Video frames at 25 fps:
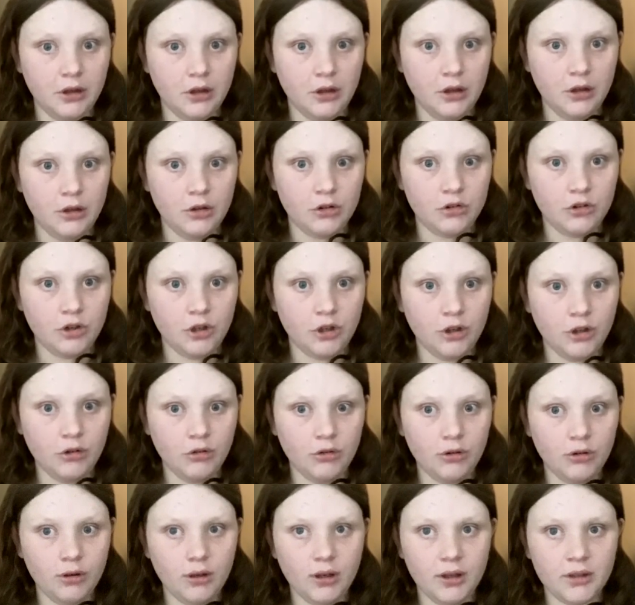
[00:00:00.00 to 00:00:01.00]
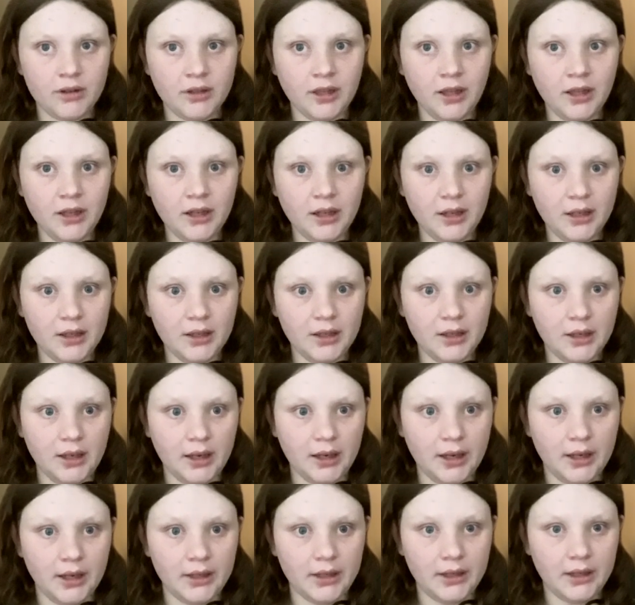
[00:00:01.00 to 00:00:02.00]
So a
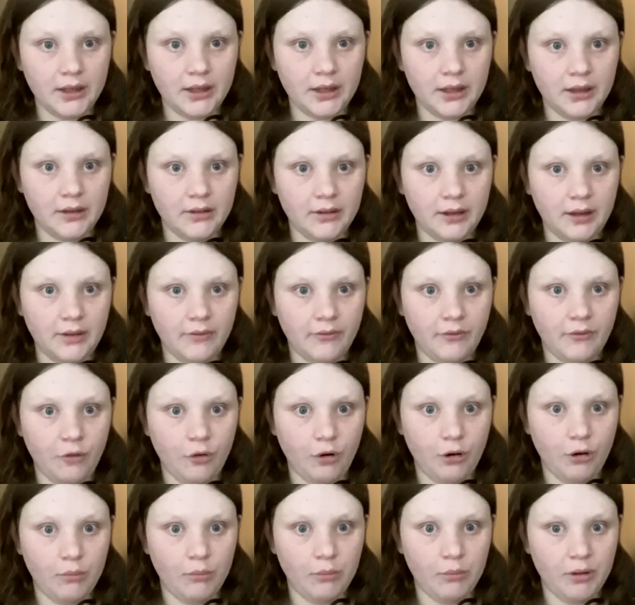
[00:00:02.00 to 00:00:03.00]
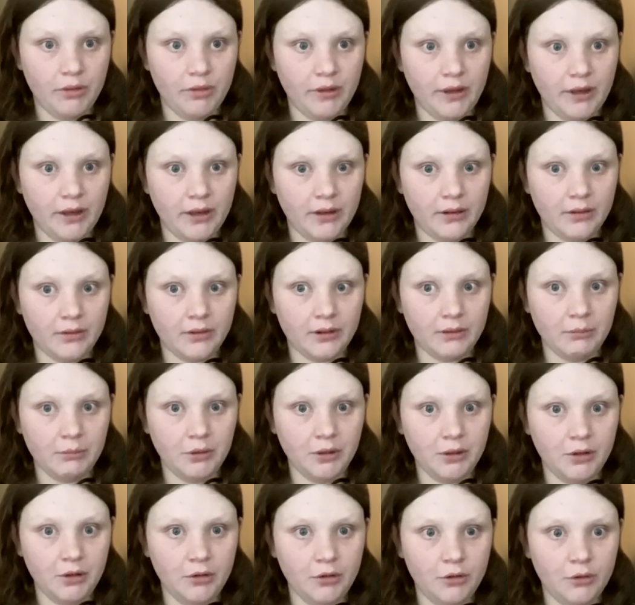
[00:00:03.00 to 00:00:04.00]
1099 is a form that
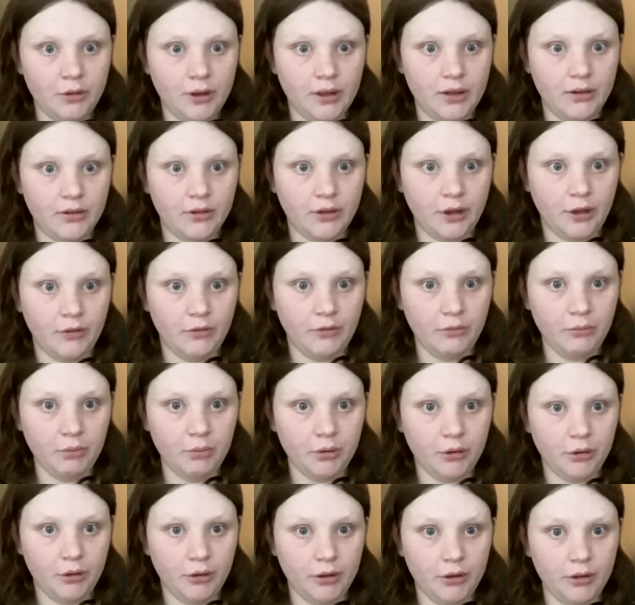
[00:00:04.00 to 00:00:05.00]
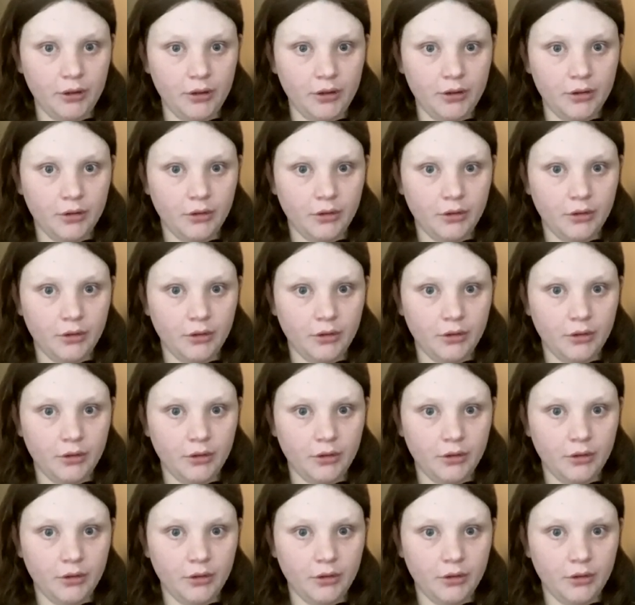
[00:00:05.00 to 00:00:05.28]
someone who is self-employed